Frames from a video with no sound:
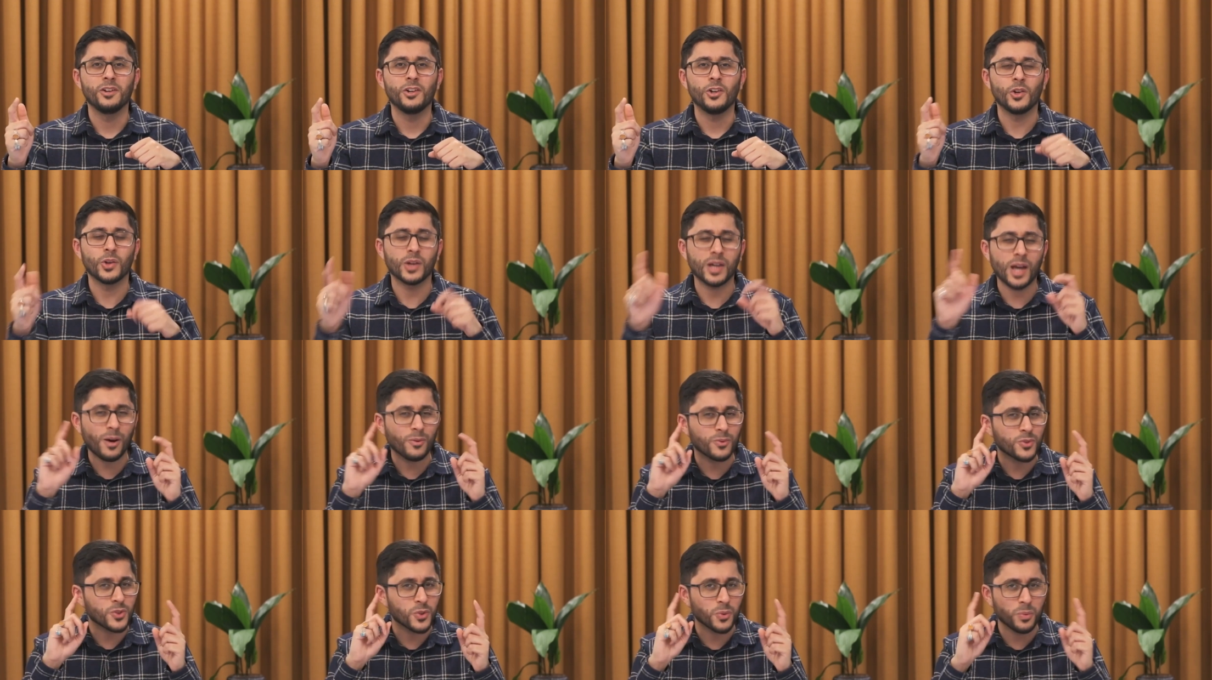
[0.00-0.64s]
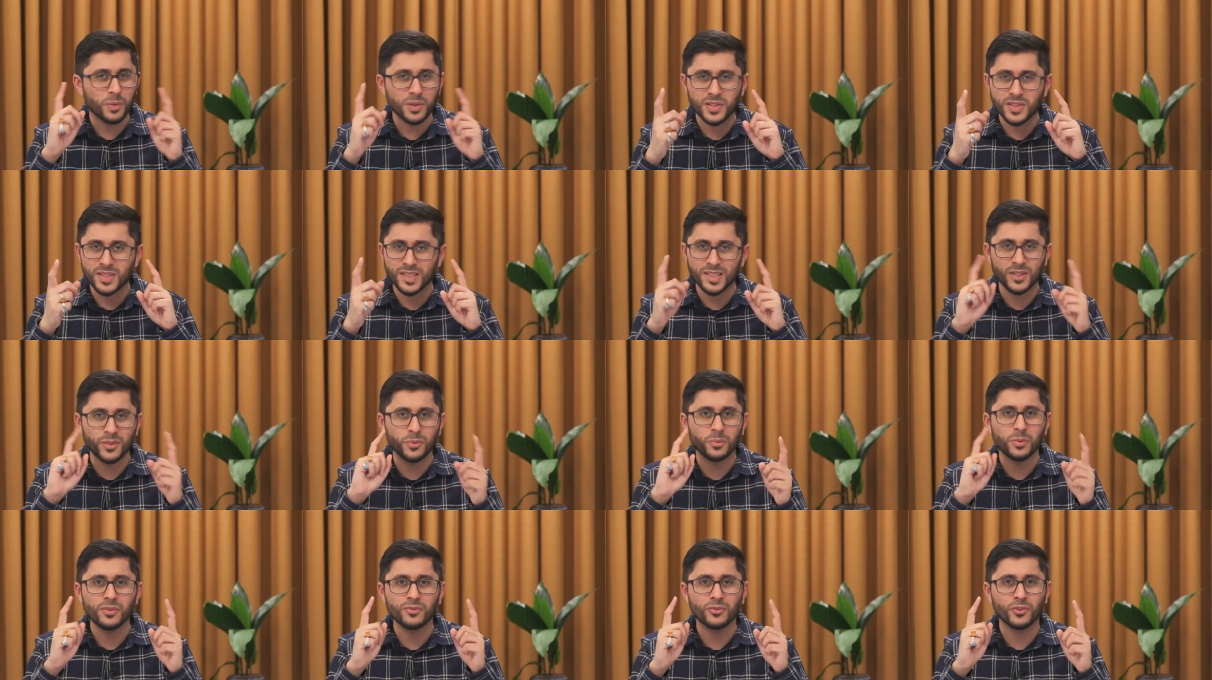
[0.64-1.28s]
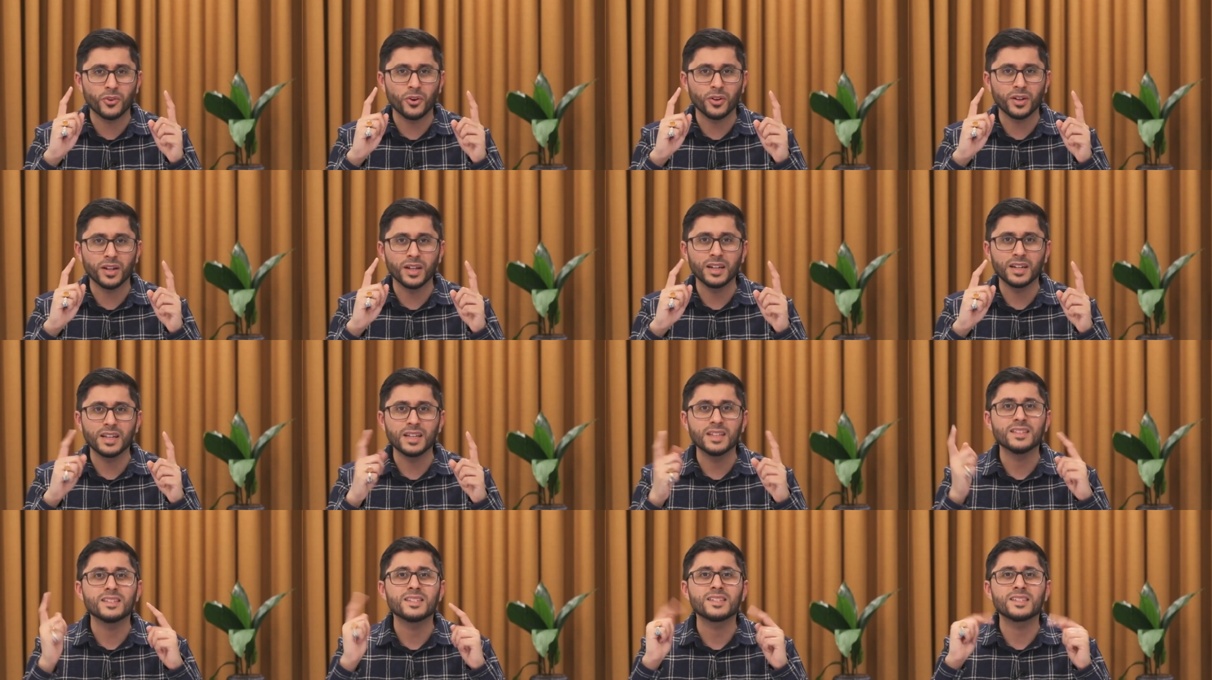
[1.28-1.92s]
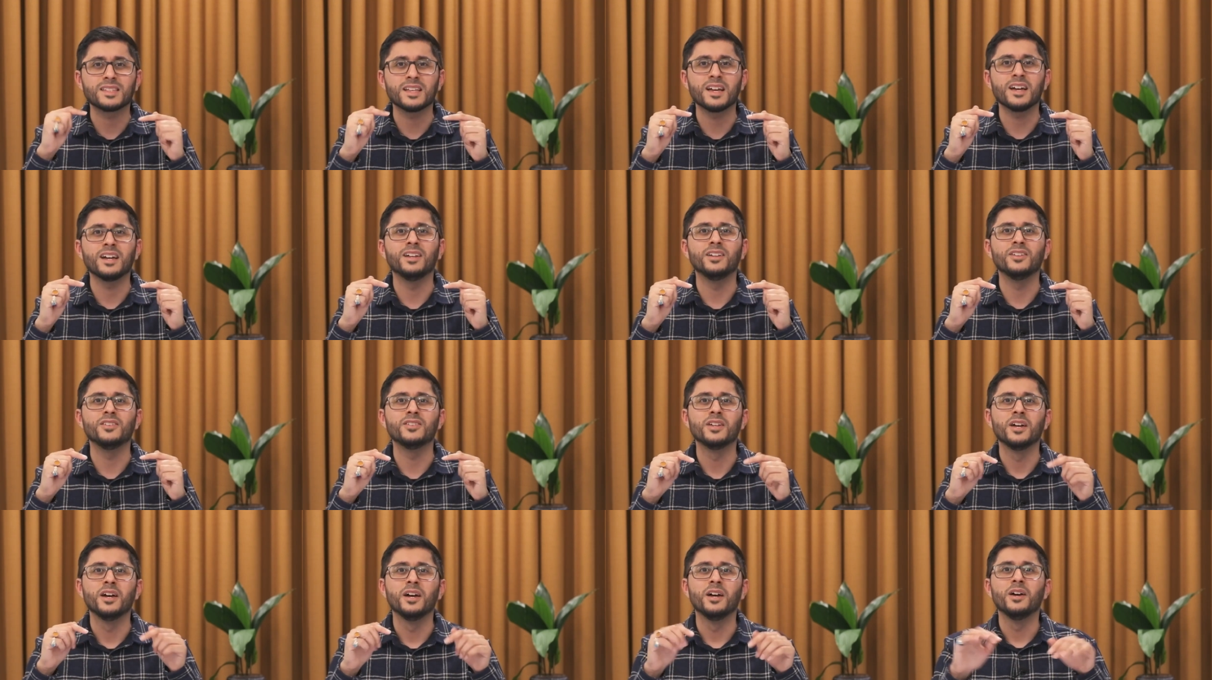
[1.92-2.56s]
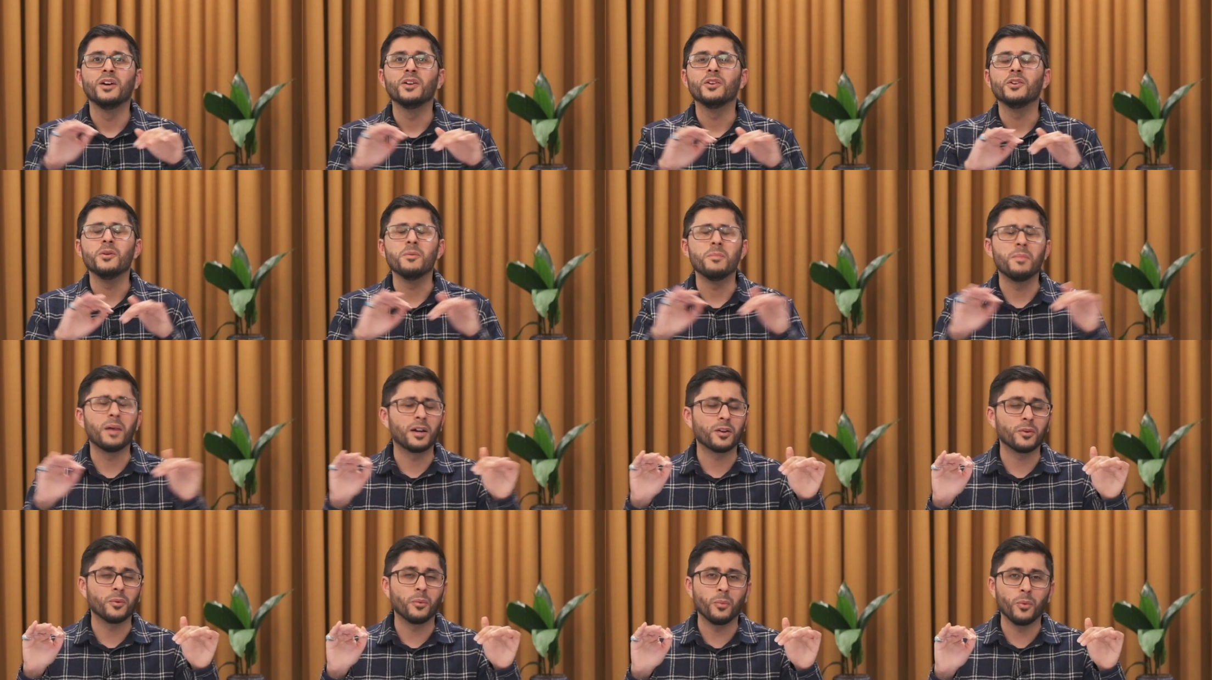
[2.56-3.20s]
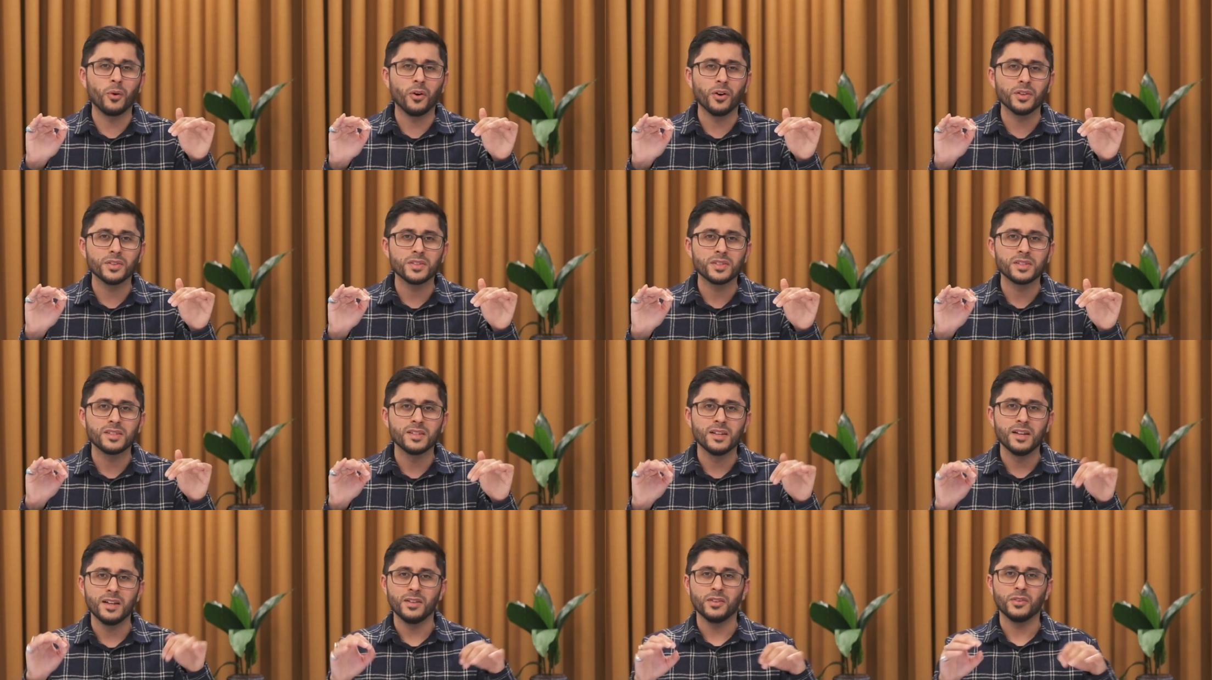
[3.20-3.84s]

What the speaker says: Look how twisted we've got it. Instead, no matter what,